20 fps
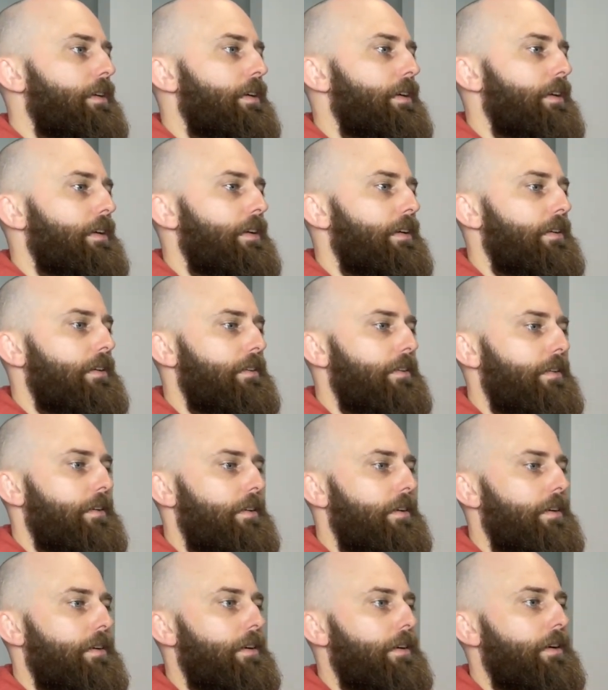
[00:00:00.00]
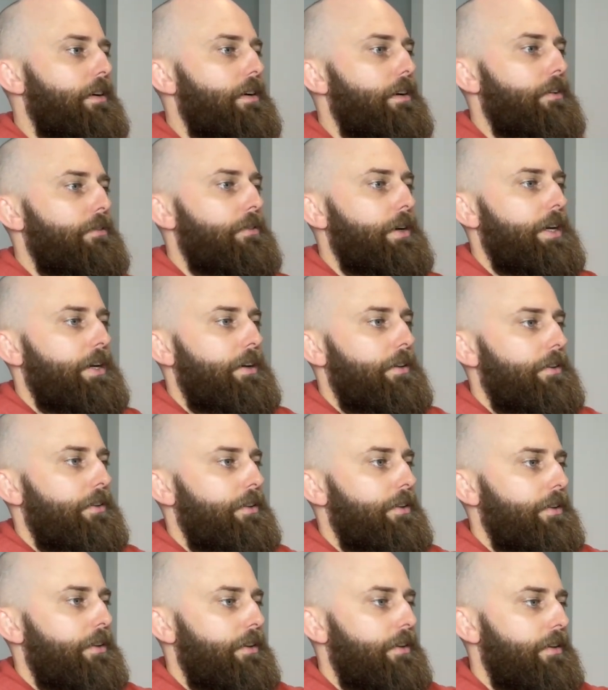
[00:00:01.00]
and around
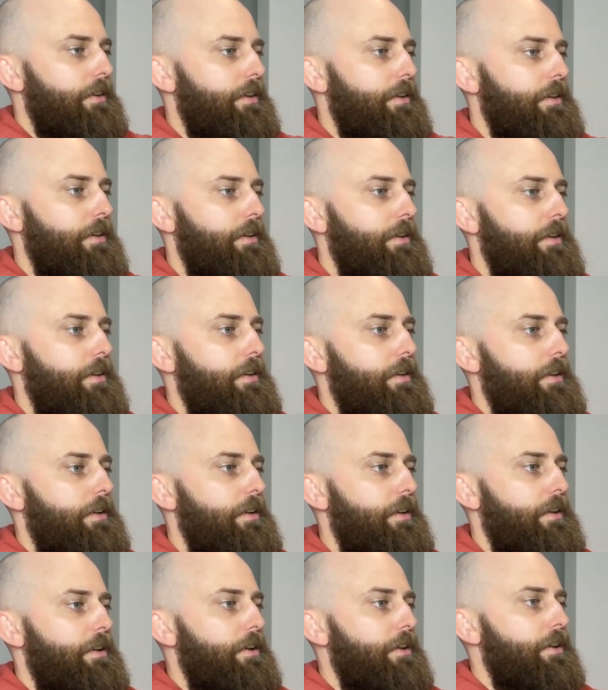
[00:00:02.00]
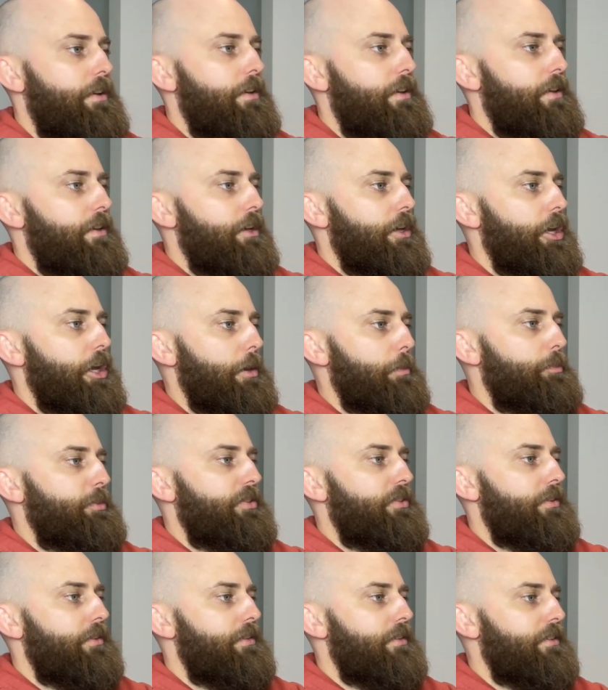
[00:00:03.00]
the
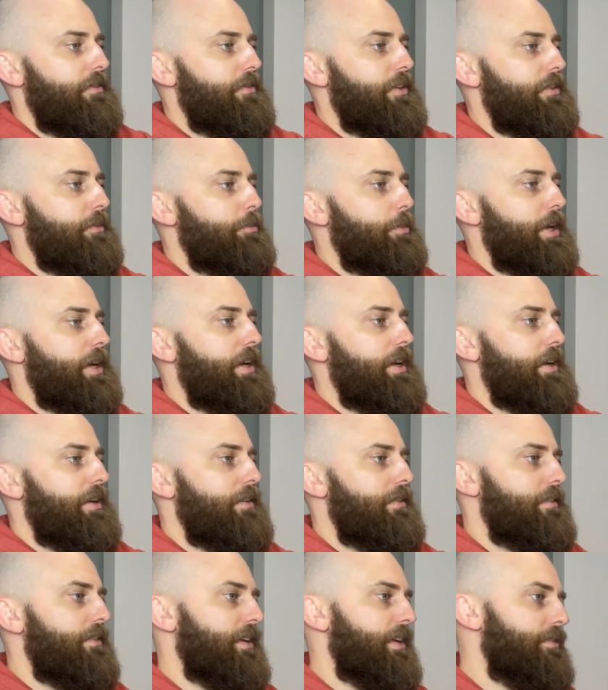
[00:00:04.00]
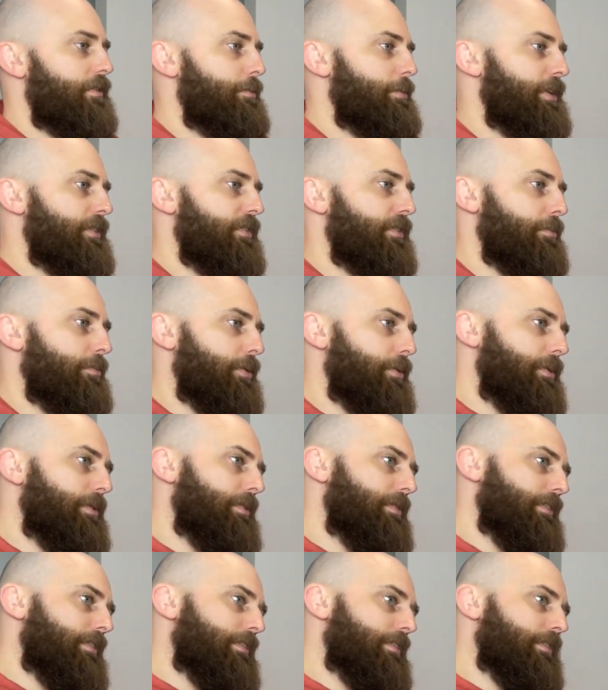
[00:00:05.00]
hips of this bag to give it a bit of
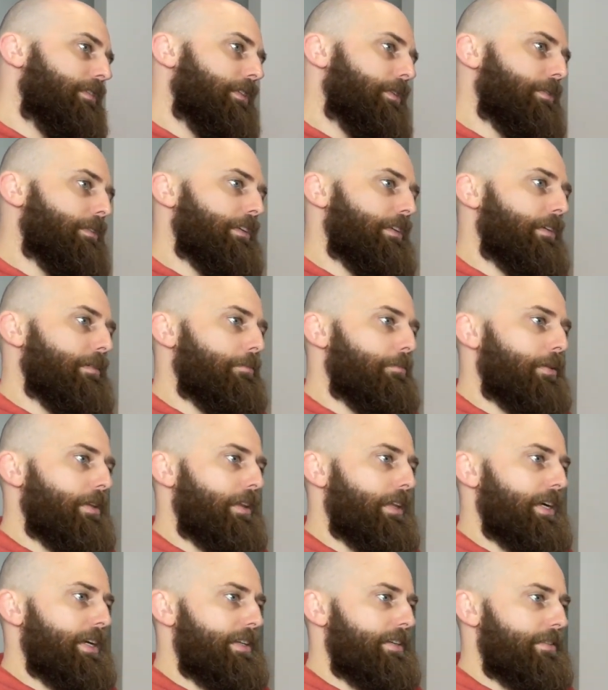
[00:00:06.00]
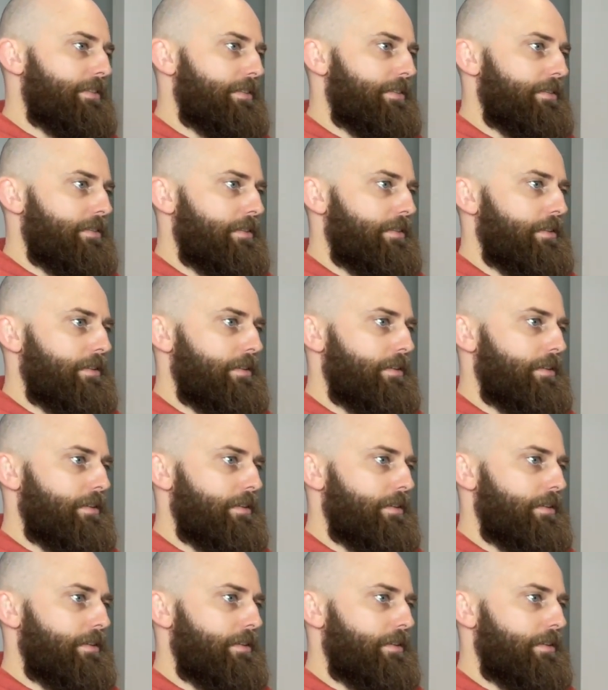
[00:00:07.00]
support. Hold it in place.